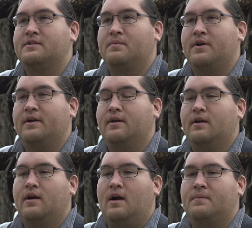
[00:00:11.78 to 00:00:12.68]
Spring.
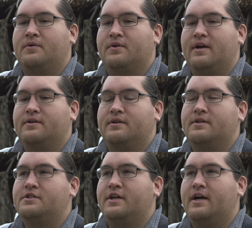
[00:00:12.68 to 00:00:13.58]
I'm the director
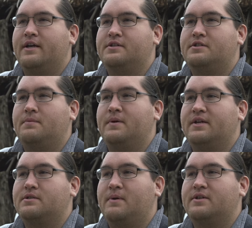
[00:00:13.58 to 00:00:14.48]
and GIS
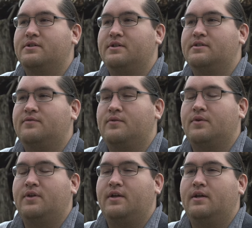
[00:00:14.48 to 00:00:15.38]
GPS specialist
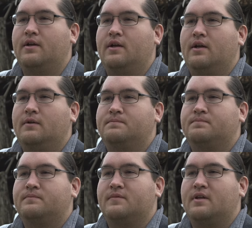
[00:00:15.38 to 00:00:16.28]
for the
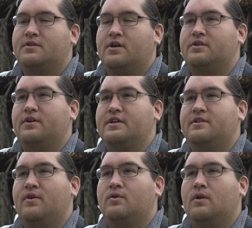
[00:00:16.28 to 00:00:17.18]
Choctaw
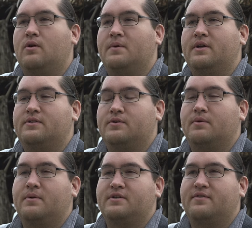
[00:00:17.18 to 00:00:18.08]
Nation of Oklahoma
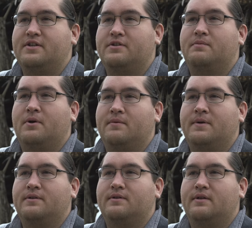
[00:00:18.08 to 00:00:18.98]
Historic Preservation
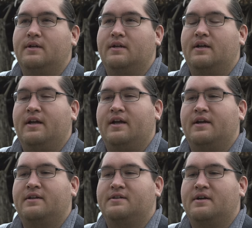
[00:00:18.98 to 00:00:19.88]
Department.
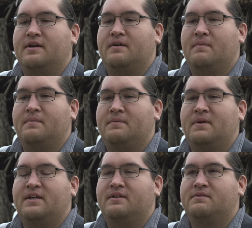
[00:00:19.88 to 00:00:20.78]
And uh, I'm going to
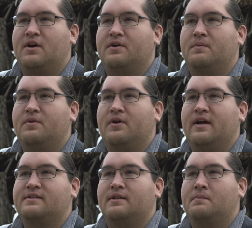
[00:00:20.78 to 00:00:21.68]
be talking with you
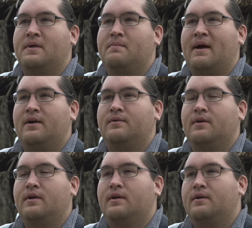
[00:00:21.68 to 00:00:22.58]
guys a little bit about
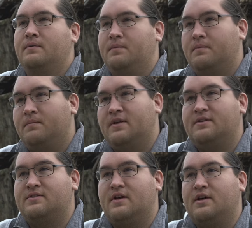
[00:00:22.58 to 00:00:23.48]

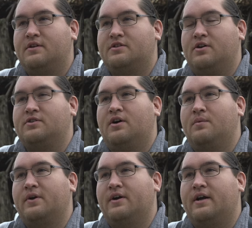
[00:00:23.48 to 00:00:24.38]
these uh, Choctaw
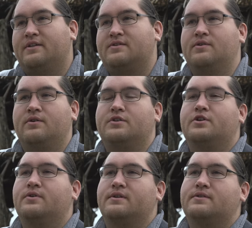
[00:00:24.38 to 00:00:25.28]
winter huts, or the
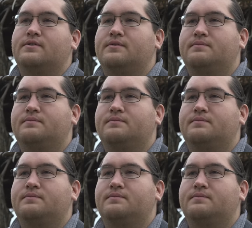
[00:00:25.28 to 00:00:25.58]
Chukkas.